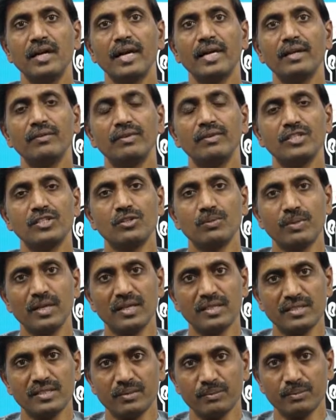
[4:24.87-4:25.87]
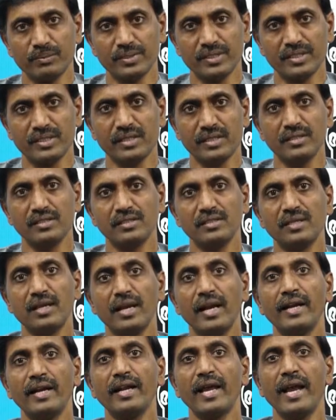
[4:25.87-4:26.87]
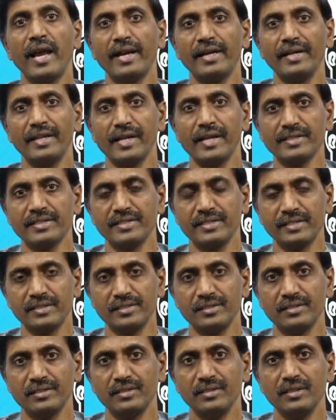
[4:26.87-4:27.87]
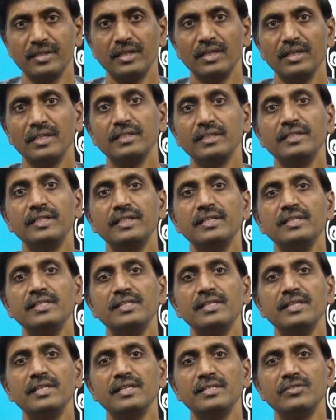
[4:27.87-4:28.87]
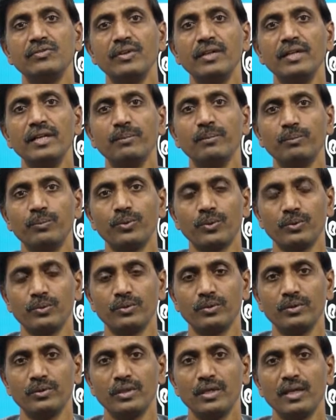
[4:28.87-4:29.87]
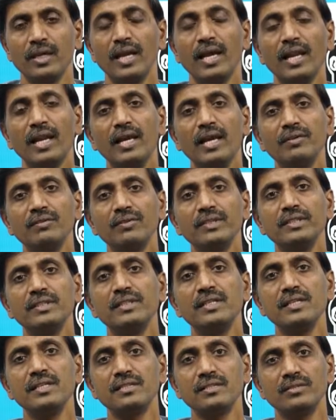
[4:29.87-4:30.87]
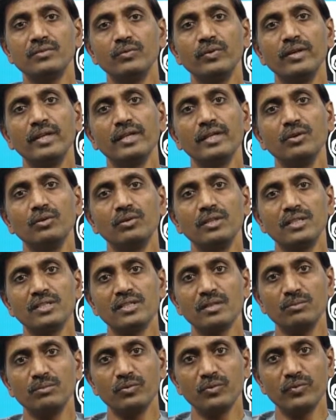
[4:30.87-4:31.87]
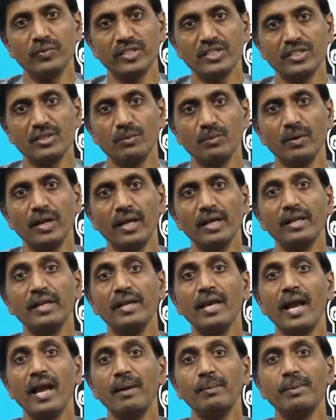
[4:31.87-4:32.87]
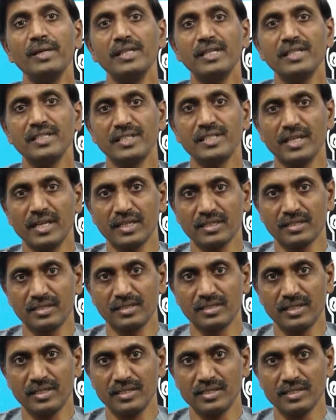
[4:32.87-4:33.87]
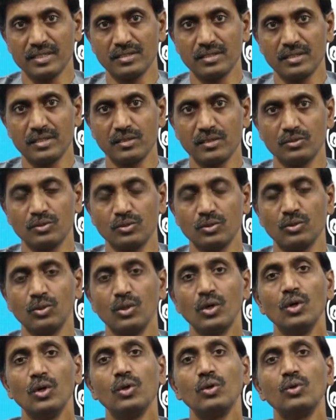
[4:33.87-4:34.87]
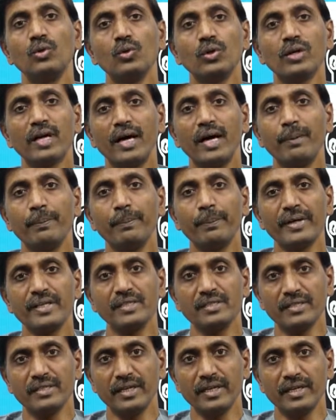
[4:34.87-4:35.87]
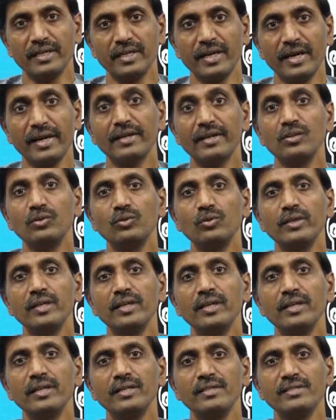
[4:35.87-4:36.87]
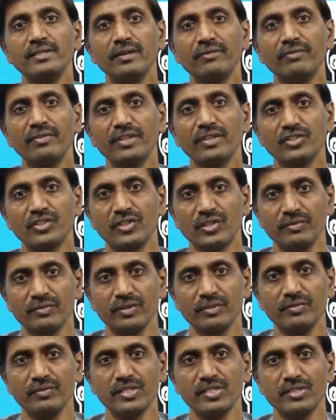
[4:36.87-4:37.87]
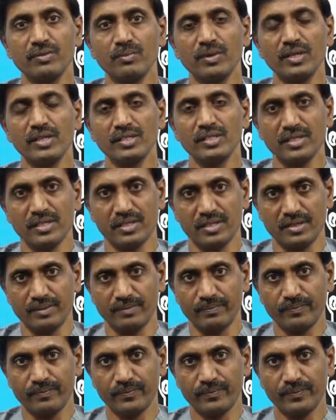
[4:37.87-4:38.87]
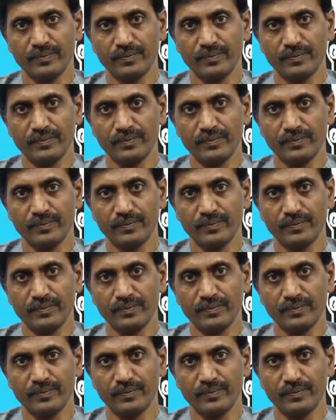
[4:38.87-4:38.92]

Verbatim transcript: and vestibular suppressants and antioxidants, is the dizziness will improve. Along with this, we give the some vestibular rehabilitation exercises also to compensate and to increase the function of the vestibular system.